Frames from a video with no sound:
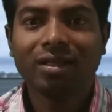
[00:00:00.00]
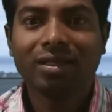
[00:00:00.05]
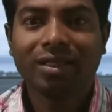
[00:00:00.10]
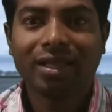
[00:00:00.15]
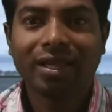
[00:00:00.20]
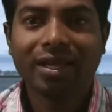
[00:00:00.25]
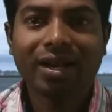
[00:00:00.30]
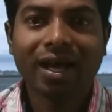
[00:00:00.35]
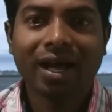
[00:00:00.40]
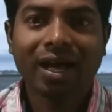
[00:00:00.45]

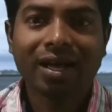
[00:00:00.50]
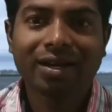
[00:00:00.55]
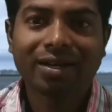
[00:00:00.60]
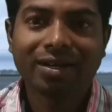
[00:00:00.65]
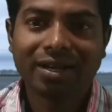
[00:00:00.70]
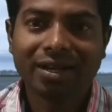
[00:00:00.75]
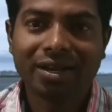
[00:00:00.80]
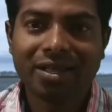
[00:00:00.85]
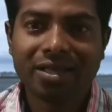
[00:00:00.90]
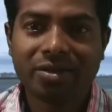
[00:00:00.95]
there are
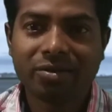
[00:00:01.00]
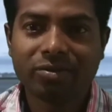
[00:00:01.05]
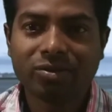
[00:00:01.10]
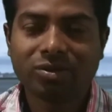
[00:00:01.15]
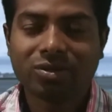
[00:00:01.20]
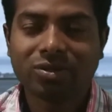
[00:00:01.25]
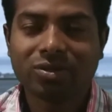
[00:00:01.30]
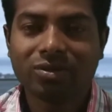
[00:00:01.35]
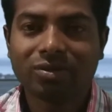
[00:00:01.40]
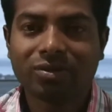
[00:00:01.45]
daily
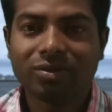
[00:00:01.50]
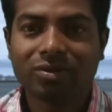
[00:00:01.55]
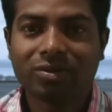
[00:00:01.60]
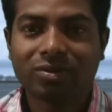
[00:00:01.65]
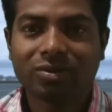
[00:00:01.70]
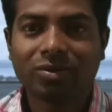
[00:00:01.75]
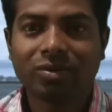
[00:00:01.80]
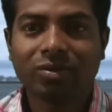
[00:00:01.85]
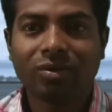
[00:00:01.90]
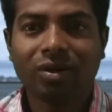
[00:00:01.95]
use.
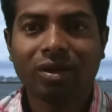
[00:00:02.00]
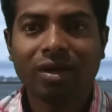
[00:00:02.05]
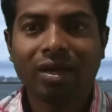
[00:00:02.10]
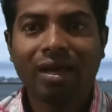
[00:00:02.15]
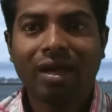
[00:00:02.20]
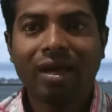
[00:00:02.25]
So